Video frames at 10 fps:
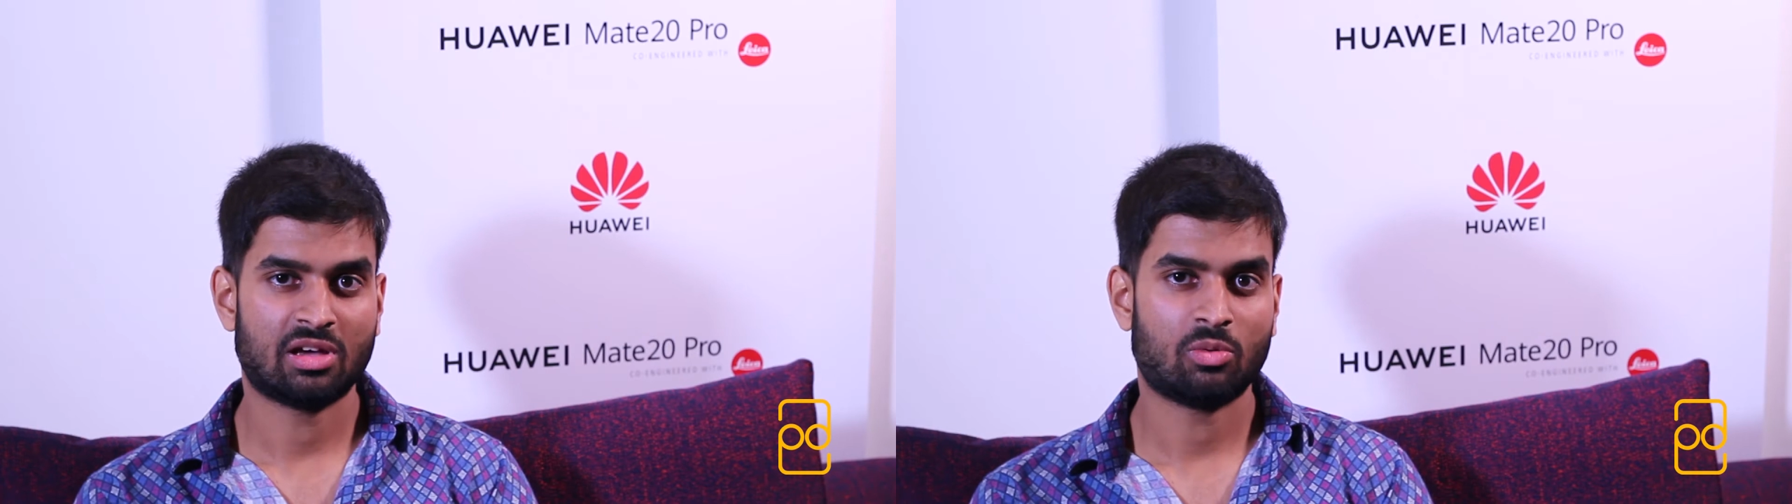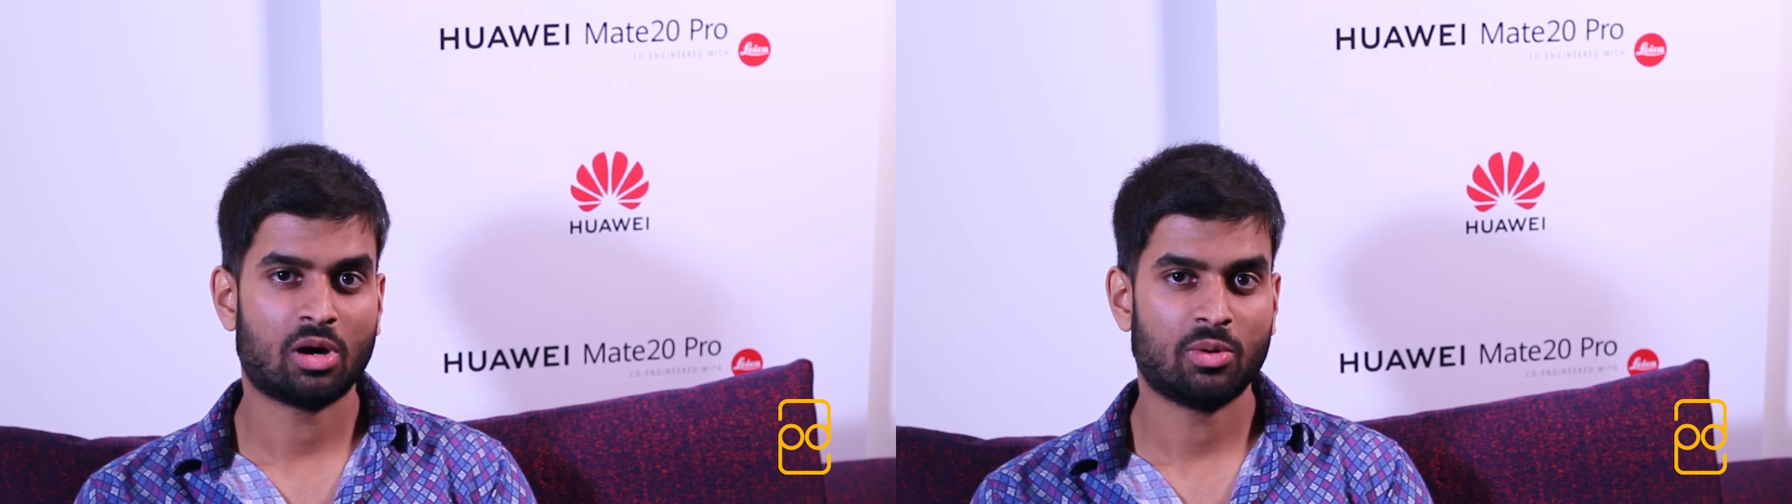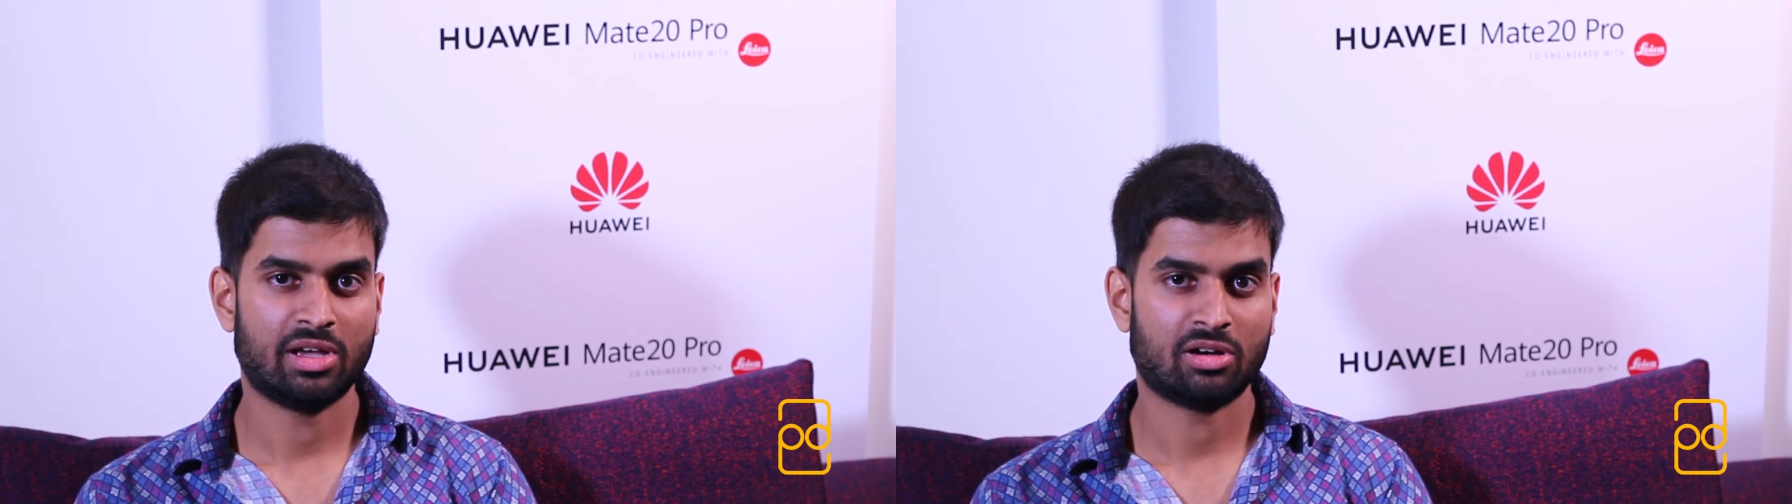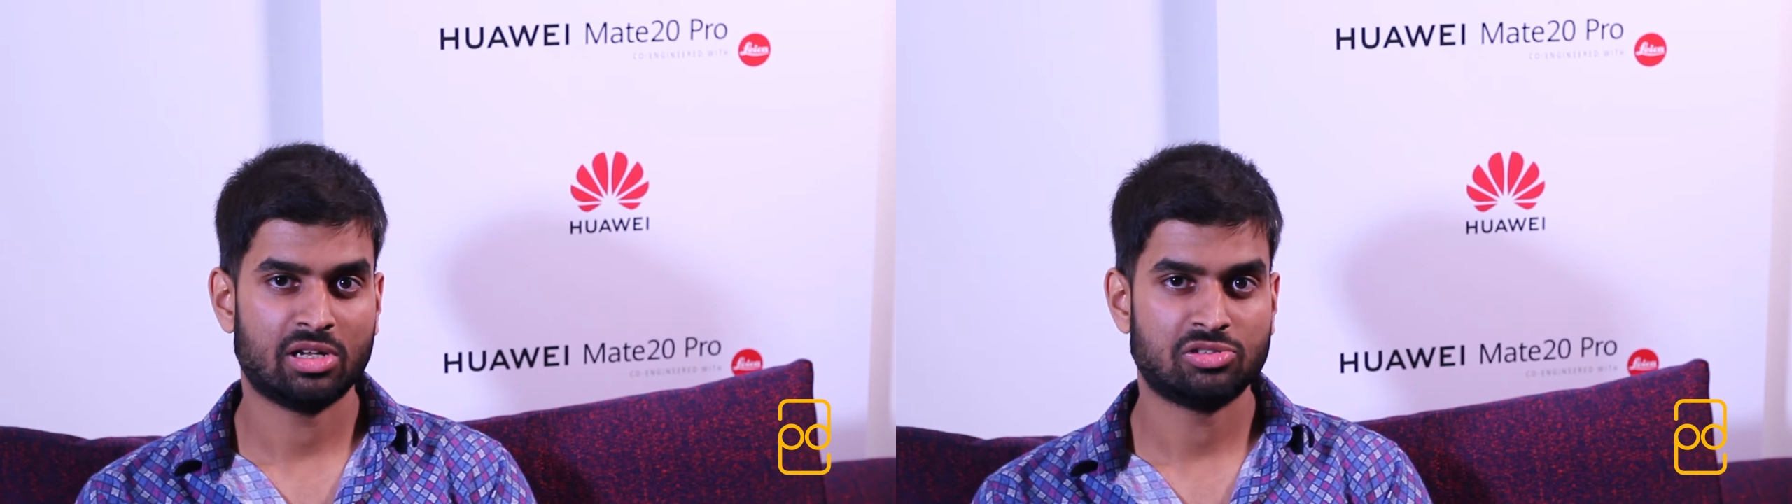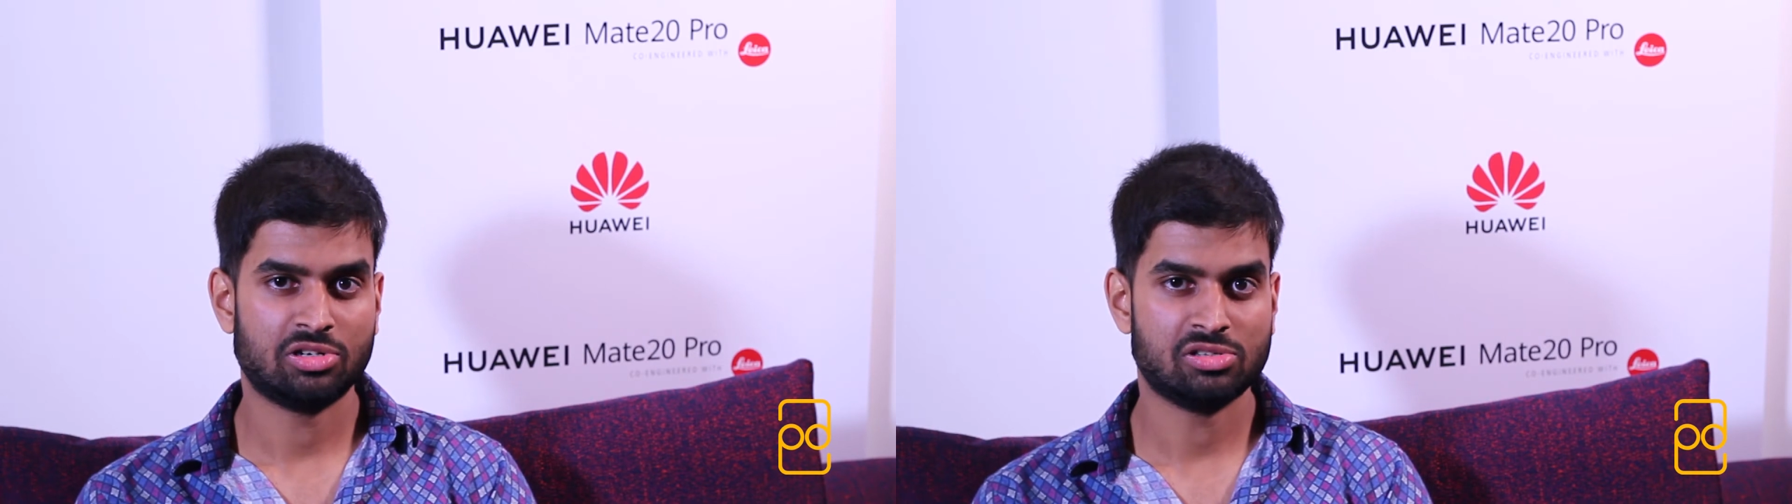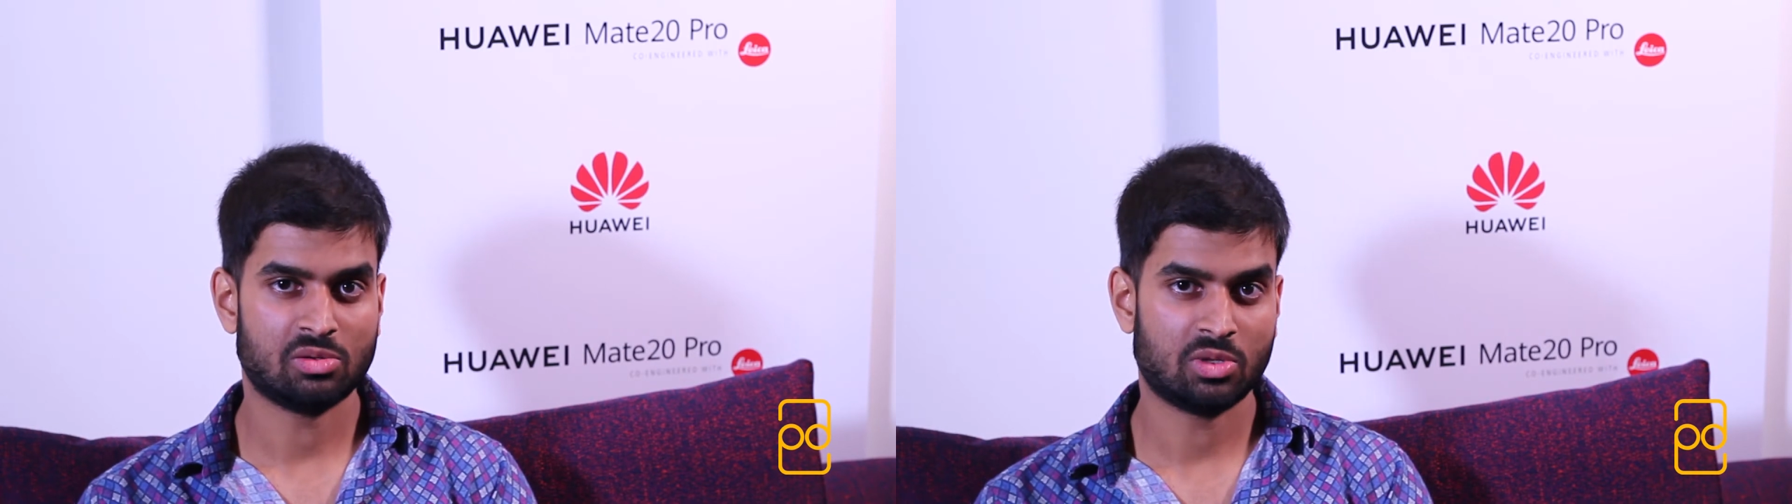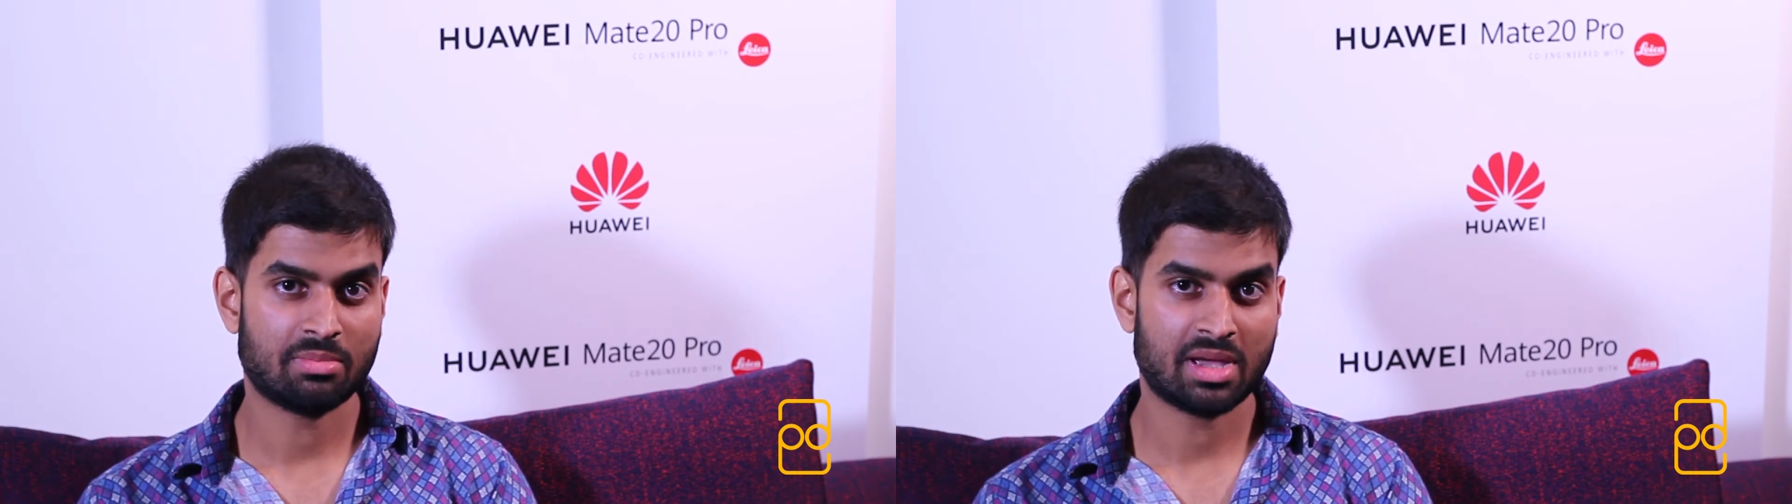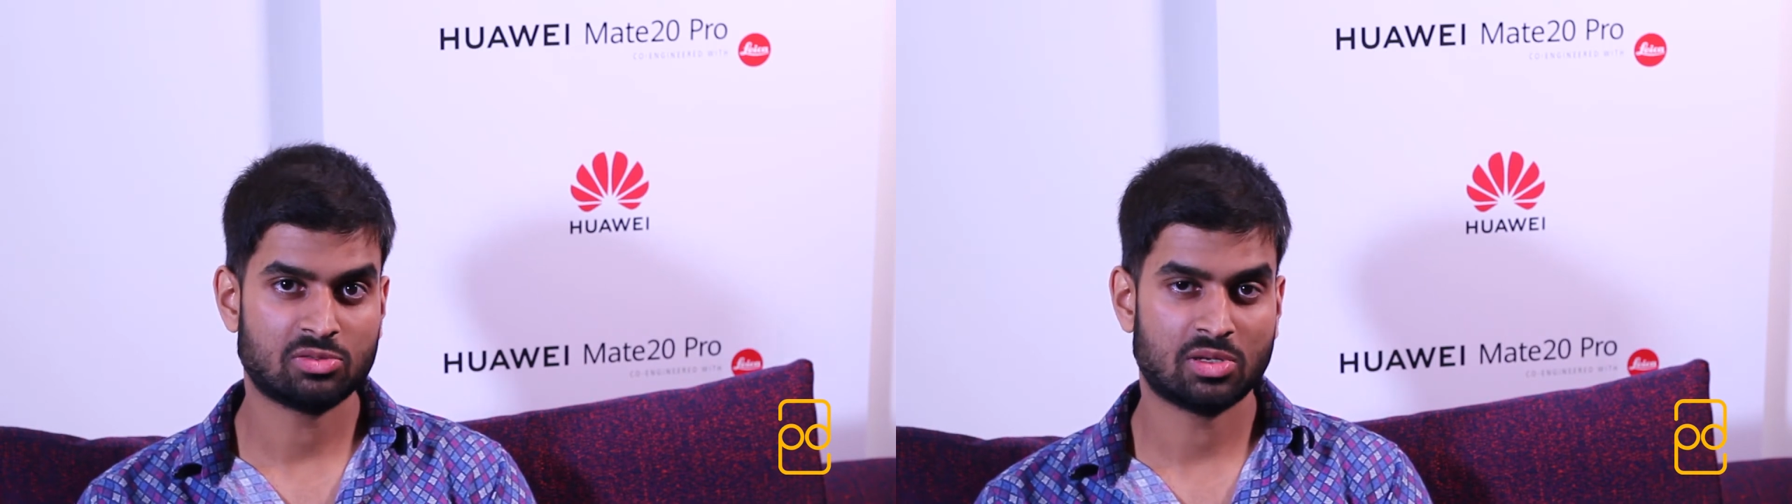that Huawei are introducing with the
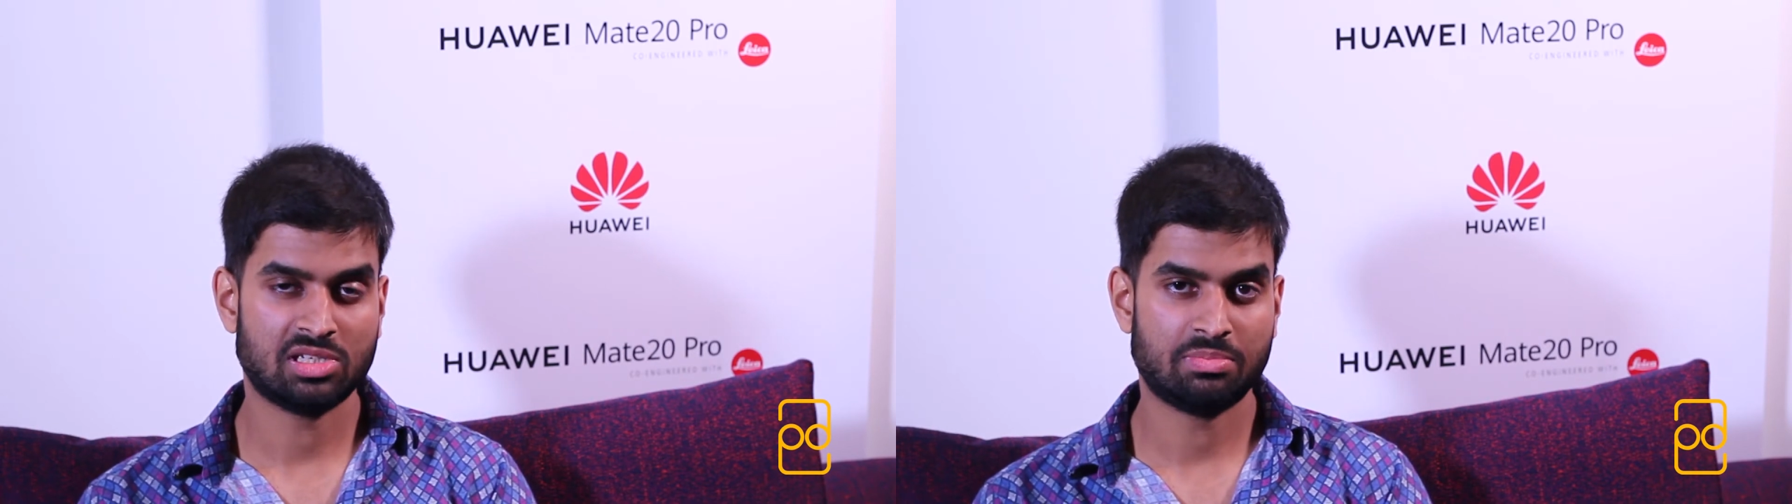Mate 20